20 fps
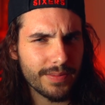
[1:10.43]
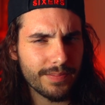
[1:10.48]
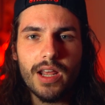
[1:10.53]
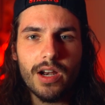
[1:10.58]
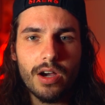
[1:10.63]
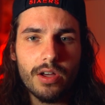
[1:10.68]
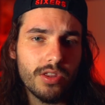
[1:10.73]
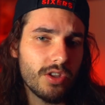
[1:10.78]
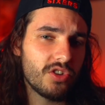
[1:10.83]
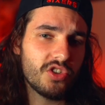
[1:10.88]

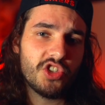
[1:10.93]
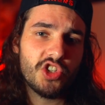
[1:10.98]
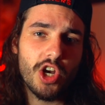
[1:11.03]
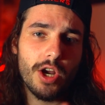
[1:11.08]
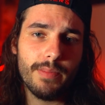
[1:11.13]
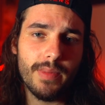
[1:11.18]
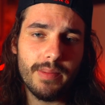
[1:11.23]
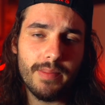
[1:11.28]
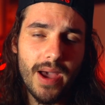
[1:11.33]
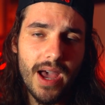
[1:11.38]
And on those
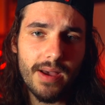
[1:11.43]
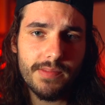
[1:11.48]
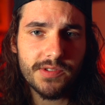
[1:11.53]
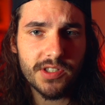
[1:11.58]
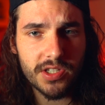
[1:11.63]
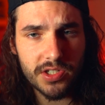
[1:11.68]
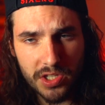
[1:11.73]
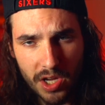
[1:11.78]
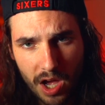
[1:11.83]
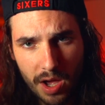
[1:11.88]
German maps,
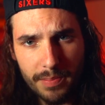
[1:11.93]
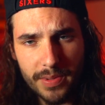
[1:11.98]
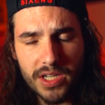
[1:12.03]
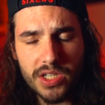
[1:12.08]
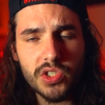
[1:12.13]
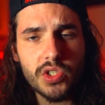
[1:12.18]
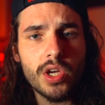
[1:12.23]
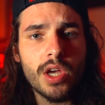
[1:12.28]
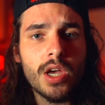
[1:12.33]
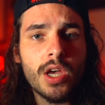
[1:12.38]
the
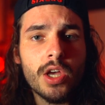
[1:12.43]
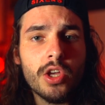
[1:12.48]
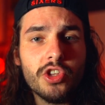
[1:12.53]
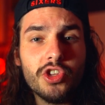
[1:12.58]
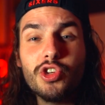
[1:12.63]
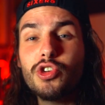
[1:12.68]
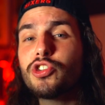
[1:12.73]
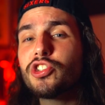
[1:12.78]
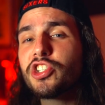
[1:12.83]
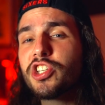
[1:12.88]
zombies
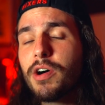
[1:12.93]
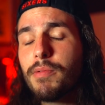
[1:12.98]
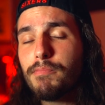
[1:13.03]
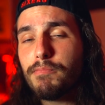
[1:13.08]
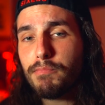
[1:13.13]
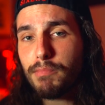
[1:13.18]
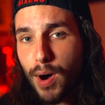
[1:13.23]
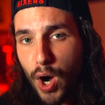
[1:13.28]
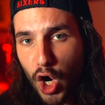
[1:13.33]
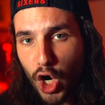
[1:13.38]
used to
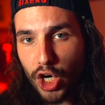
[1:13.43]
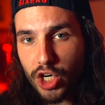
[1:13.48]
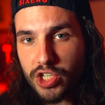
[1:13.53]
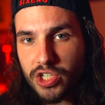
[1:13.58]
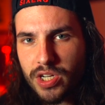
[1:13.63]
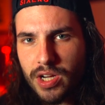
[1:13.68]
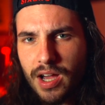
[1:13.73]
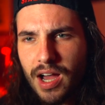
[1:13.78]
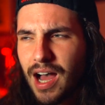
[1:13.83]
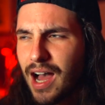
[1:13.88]
march.